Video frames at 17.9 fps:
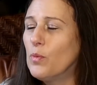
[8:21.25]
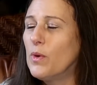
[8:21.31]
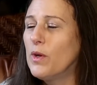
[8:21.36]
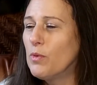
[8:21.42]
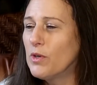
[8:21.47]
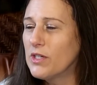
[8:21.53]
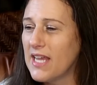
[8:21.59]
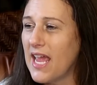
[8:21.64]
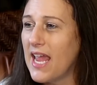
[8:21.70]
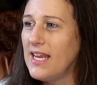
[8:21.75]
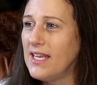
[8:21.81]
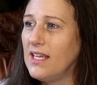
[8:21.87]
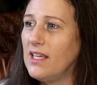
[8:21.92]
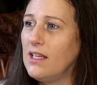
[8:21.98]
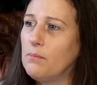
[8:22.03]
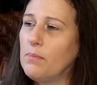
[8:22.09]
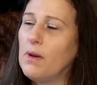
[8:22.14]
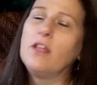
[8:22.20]
were
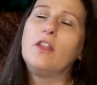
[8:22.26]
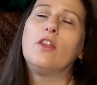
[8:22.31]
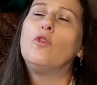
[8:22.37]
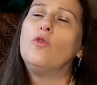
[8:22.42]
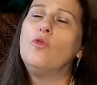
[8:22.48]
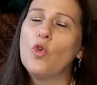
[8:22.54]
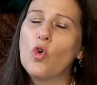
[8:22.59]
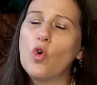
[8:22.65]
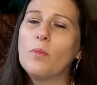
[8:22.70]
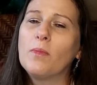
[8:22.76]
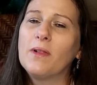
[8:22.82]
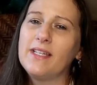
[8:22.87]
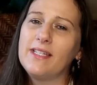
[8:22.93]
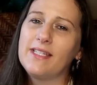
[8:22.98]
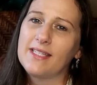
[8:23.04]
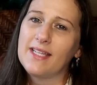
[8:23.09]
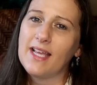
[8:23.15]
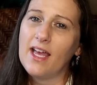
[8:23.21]
dating, but you
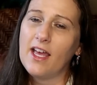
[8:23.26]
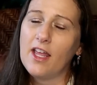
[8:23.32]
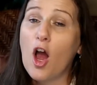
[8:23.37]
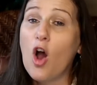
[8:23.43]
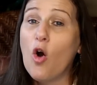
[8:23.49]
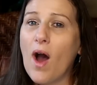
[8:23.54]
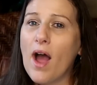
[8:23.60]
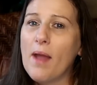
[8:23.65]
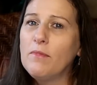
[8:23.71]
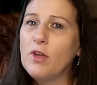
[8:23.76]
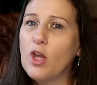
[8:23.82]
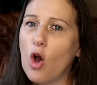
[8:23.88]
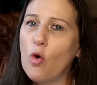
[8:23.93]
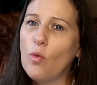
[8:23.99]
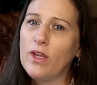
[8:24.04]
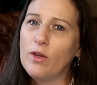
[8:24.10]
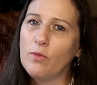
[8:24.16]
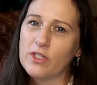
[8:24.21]
normally said, oh, I'm
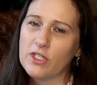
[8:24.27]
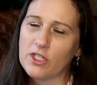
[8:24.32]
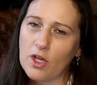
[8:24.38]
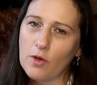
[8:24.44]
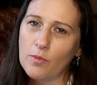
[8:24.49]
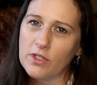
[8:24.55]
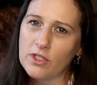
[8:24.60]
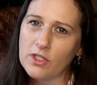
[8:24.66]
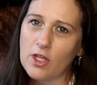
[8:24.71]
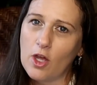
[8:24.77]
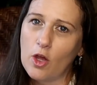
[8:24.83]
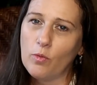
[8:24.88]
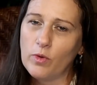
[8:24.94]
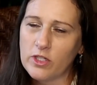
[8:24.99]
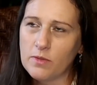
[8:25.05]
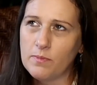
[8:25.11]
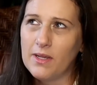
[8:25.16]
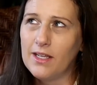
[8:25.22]
going with so-and-so,
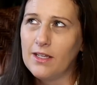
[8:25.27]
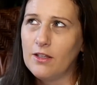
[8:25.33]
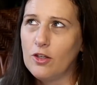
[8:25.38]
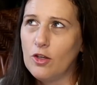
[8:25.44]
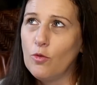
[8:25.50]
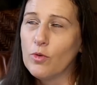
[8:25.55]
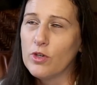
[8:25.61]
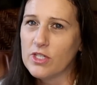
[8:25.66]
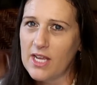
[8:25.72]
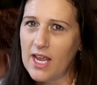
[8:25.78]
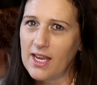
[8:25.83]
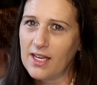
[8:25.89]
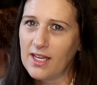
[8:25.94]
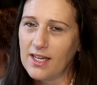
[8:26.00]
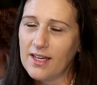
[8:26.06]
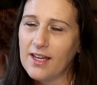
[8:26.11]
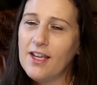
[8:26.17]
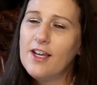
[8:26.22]
which meant you were
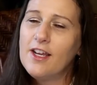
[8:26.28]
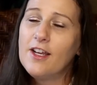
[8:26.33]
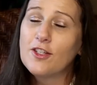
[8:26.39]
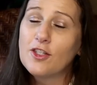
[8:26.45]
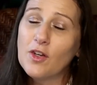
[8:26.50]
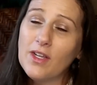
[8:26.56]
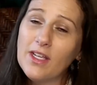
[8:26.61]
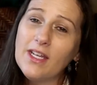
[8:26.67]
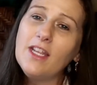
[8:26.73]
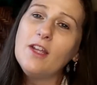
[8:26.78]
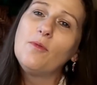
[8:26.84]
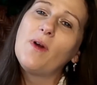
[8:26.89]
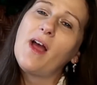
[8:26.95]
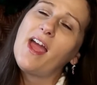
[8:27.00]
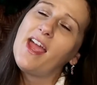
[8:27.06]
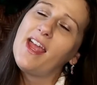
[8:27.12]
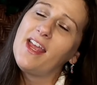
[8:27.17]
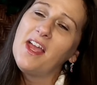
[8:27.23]
dating. So
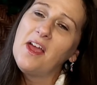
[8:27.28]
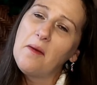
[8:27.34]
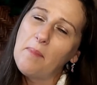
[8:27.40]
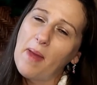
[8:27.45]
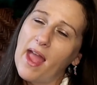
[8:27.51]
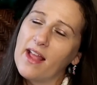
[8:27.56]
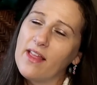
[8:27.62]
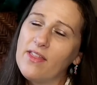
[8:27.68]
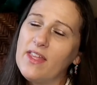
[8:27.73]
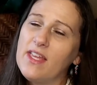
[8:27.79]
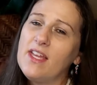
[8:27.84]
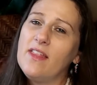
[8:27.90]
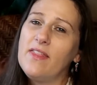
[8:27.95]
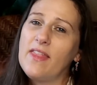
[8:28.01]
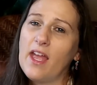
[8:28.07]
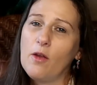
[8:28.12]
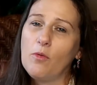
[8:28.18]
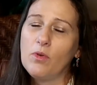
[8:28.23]
anyway, back
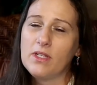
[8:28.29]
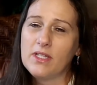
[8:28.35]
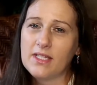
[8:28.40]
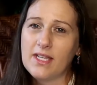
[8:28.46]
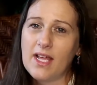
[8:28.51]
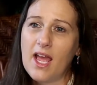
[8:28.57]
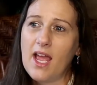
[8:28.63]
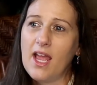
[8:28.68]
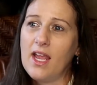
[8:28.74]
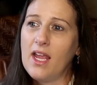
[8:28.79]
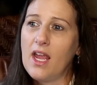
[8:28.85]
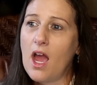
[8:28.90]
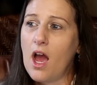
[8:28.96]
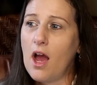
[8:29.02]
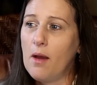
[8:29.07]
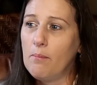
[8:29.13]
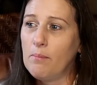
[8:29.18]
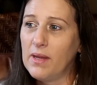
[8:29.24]
then they would say
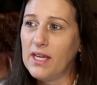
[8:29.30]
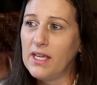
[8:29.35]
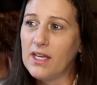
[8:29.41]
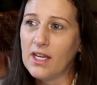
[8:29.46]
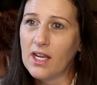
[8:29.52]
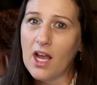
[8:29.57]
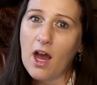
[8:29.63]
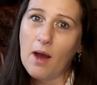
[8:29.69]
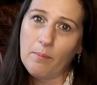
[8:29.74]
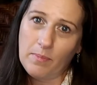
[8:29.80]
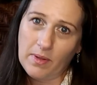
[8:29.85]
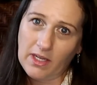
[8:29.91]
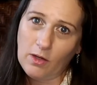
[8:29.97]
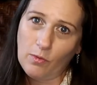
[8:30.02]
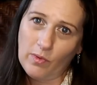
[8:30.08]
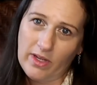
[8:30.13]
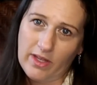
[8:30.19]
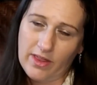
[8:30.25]
being in
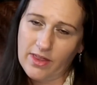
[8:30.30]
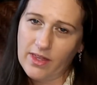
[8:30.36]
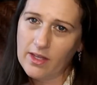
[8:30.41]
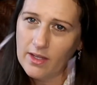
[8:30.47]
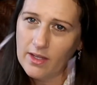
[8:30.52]
company with.